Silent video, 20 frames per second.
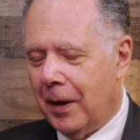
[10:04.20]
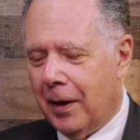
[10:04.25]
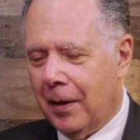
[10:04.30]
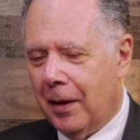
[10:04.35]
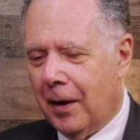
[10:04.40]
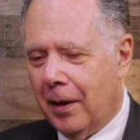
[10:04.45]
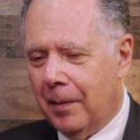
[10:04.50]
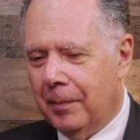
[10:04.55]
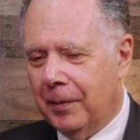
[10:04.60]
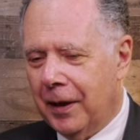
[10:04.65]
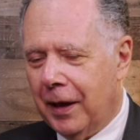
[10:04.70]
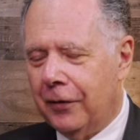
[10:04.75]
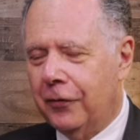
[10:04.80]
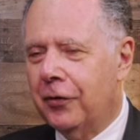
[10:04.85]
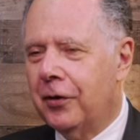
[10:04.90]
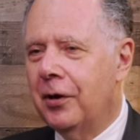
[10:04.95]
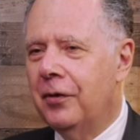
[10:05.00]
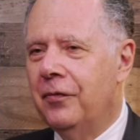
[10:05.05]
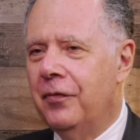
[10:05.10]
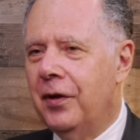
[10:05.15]
I, am
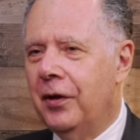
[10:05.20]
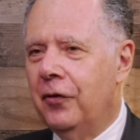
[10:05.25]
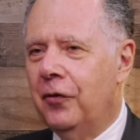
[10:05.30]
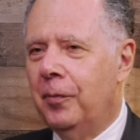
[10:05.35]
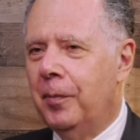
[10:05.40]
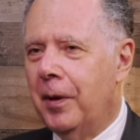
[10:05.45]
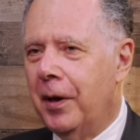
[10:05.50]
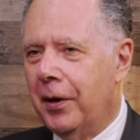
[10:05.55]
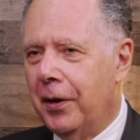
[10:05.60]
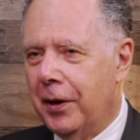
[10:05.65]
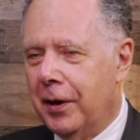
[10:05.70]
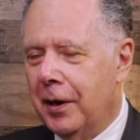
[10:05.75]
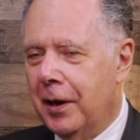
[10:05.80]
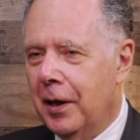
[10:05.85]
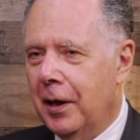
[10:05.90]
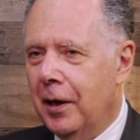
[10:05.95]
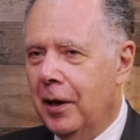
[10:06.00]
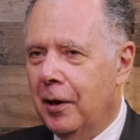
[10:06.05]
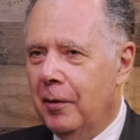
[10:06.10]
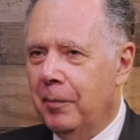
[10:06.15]
less convinced by
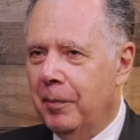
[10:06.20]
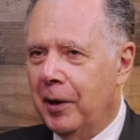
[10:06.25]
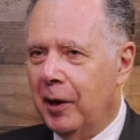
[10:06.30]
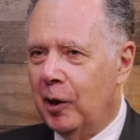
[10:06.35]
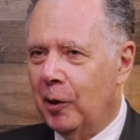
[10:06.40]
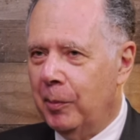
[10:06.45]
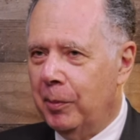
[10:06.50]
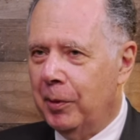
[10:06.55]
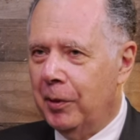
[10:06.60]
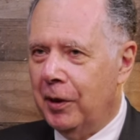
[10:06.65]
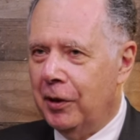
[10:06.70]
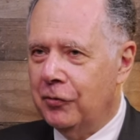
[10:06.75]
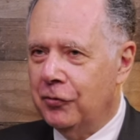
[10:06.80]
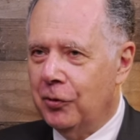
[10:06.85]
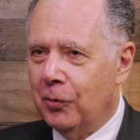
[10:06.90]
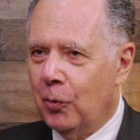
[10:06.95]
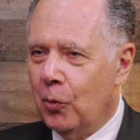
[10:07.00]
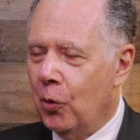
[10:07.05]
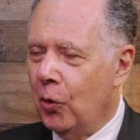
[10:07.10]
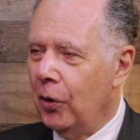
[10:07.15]
the
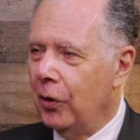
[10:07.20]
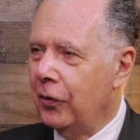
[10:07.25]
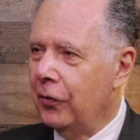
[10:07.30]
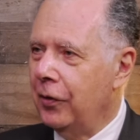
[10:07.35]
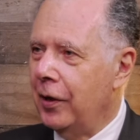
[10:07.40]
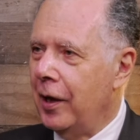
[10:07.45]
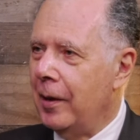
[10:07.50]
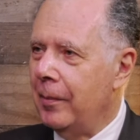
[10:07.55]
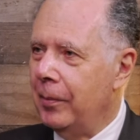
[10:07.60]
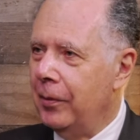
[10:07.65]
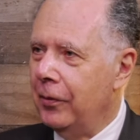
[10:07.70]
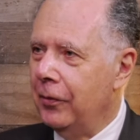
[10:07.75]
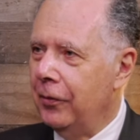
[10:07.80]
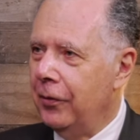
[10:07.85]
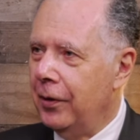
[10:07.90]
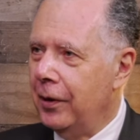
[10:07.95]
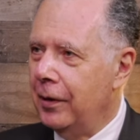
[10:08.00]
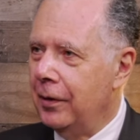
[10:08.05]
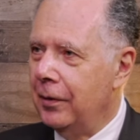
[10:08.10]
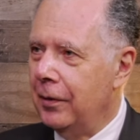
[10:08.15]
Peloponnesian War
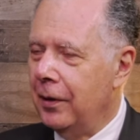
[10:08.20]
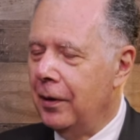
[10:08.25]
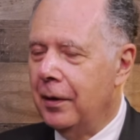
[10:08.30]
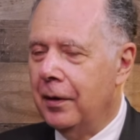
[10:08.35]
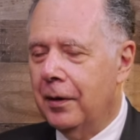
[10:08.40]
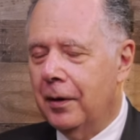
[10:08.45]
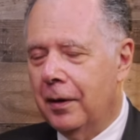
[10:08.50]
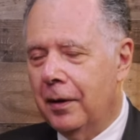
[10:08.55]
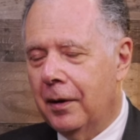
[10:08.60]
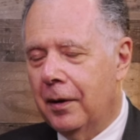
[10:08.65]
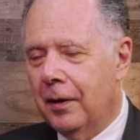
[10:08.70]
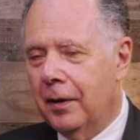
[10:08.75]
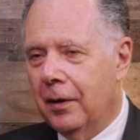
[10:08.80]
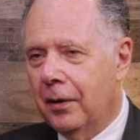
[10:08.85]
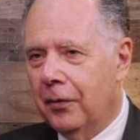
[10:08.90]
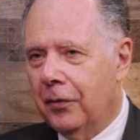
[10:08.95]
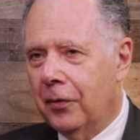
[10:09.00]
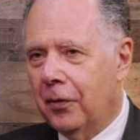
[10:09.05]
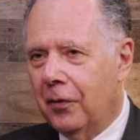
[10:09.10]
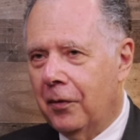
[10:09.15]
examples than uh,
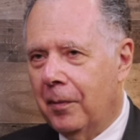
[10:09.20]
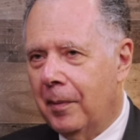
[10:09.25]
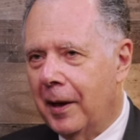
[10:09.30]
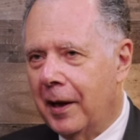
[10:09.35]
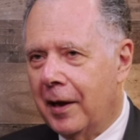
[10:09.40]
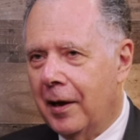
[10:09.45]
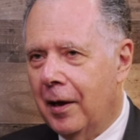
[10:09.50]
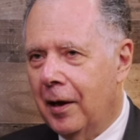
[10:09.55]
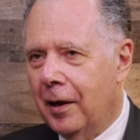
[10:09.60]
some of my